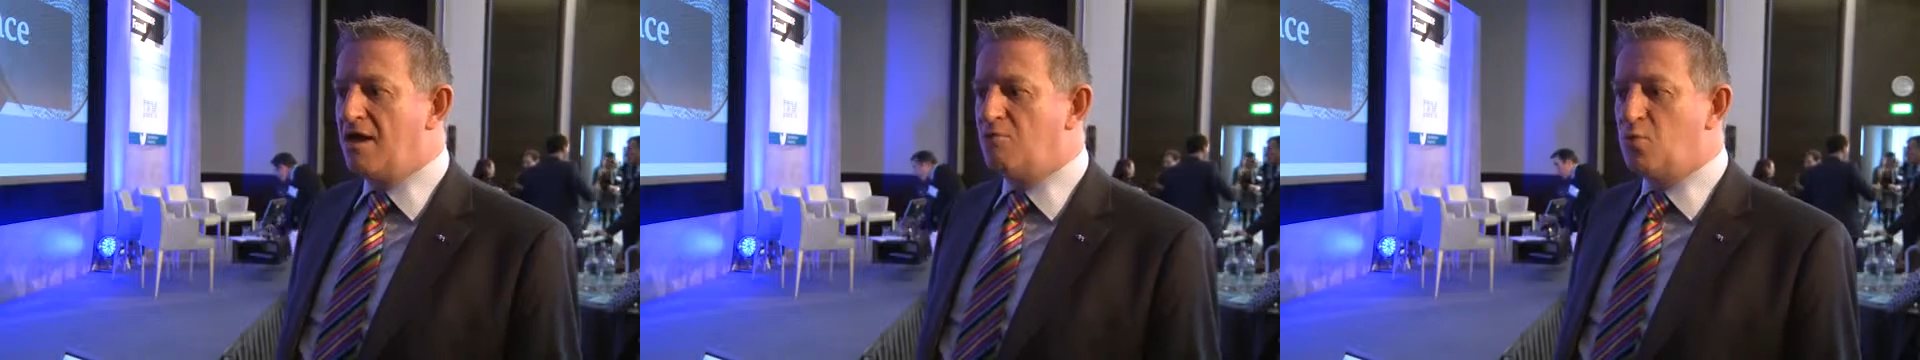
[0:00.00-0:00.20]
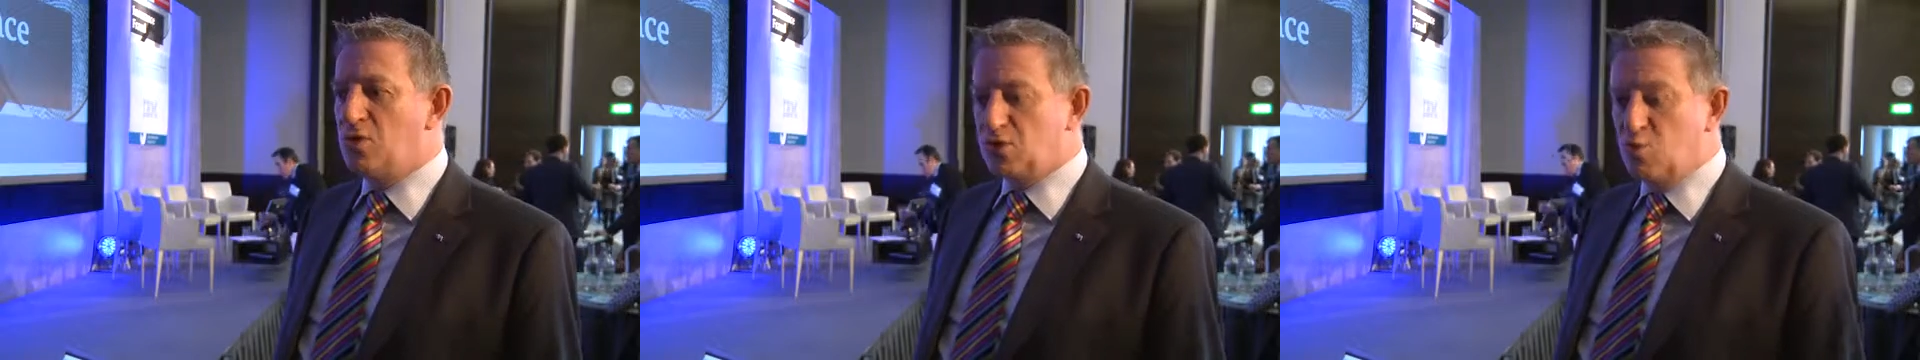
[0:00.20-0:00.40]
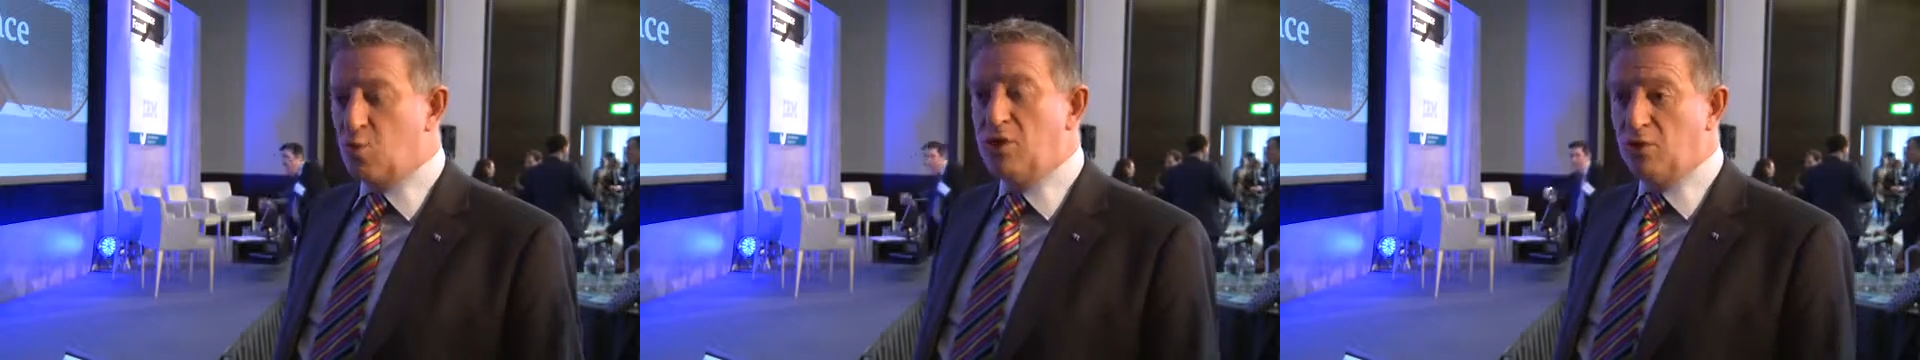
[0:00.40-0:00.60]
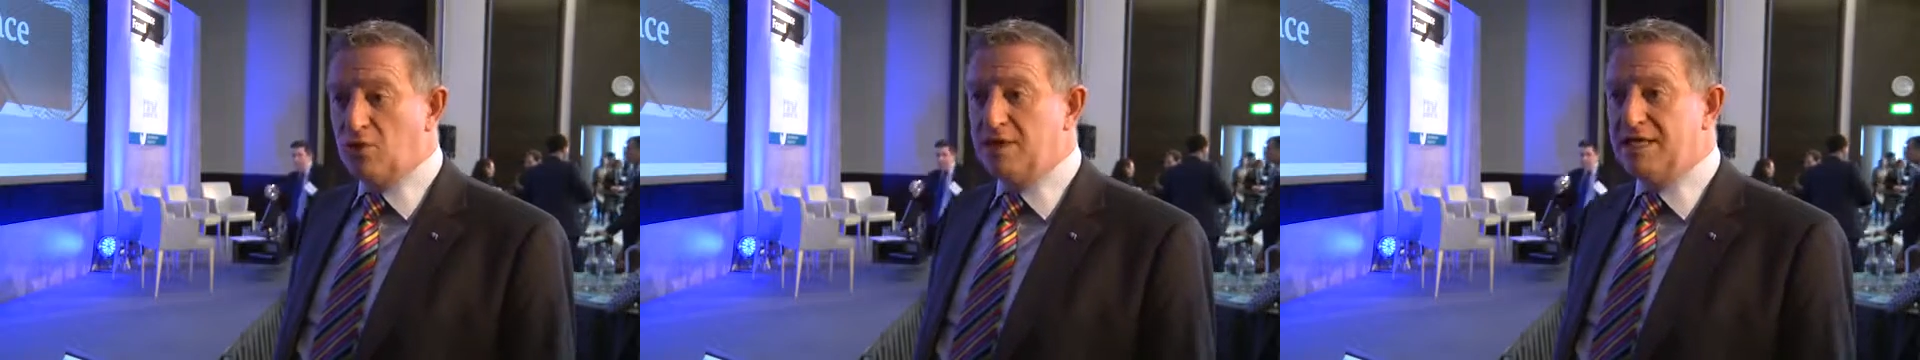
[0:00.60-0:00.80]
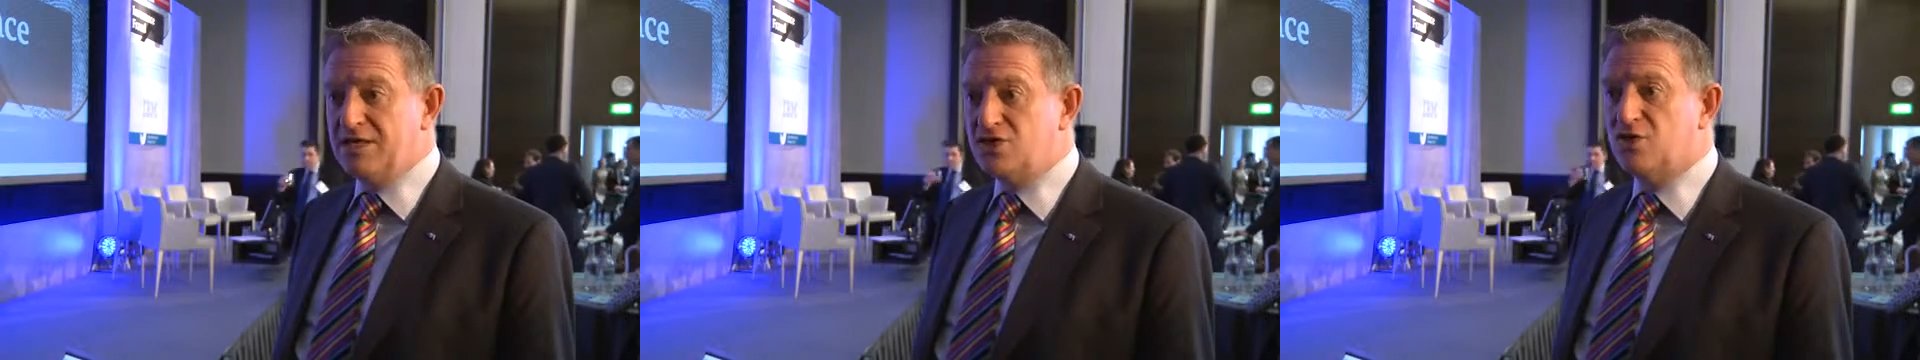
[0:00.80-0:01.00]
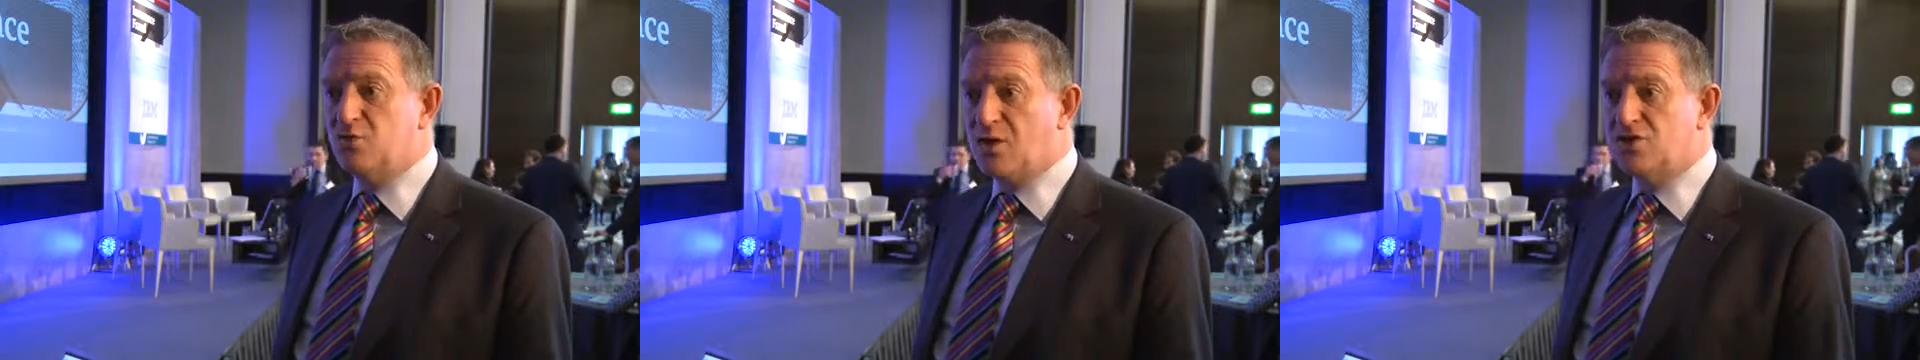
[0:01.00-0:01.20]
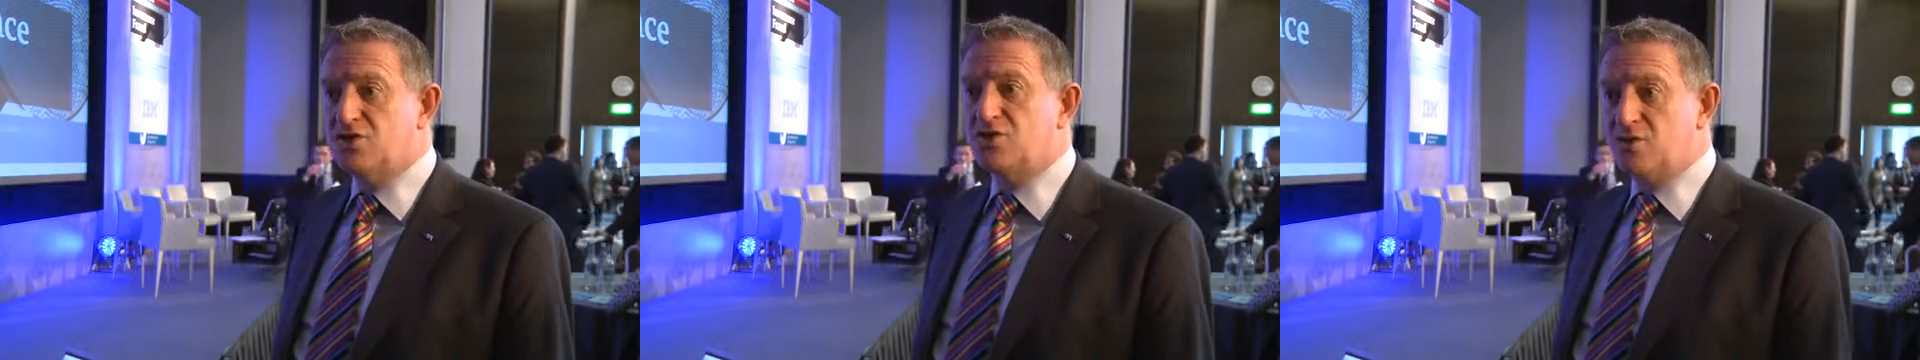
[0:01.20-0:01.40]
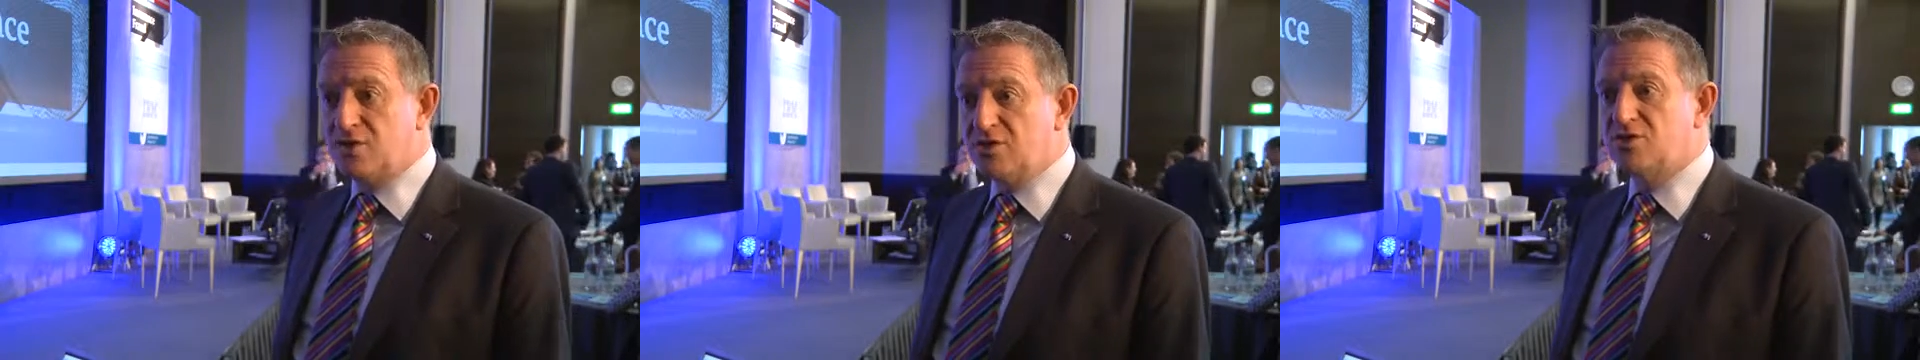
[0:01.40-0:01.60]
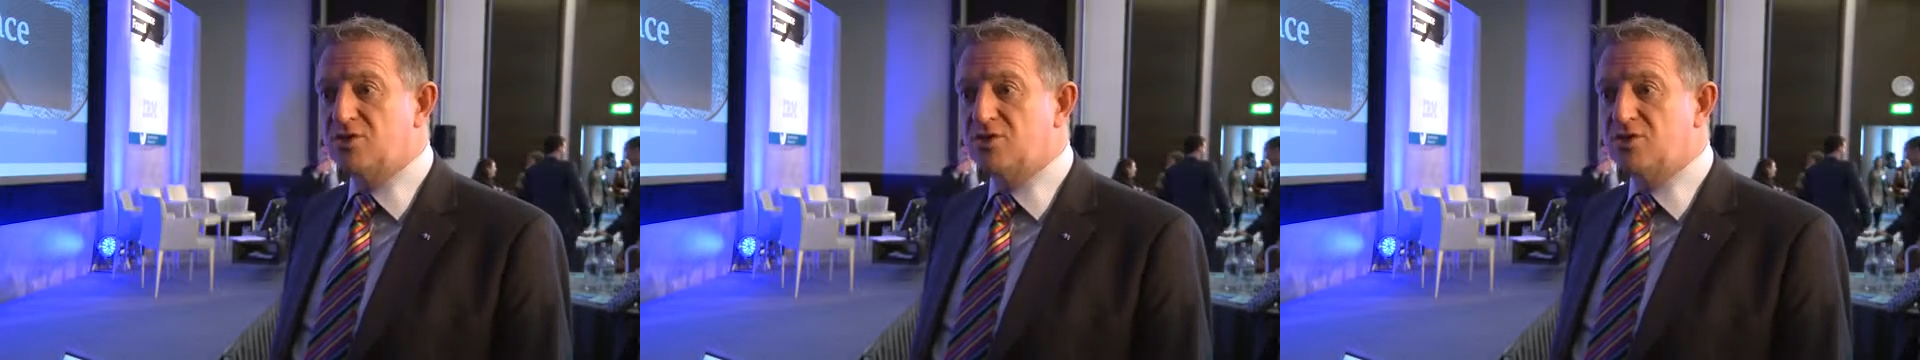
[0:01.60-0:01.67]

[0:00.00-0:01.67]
which will lead to us doing